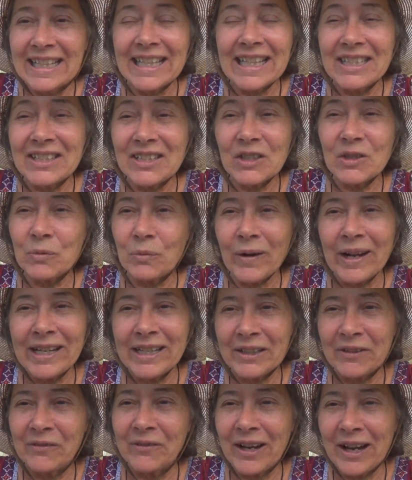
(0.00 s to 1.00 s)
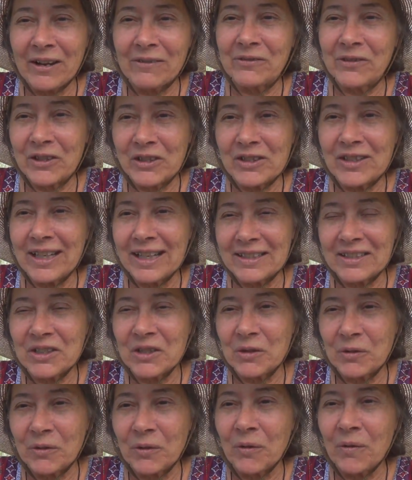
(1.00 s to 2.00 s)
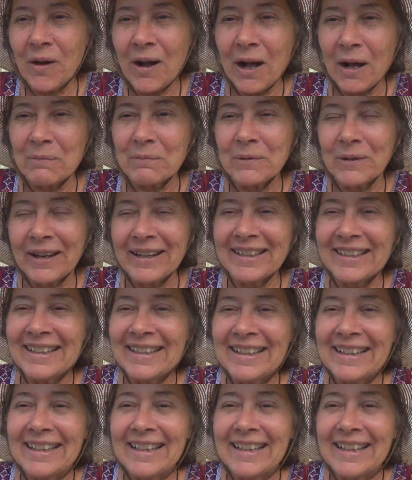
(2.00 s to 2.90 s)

It's just waiting around for a chance to grow up, right?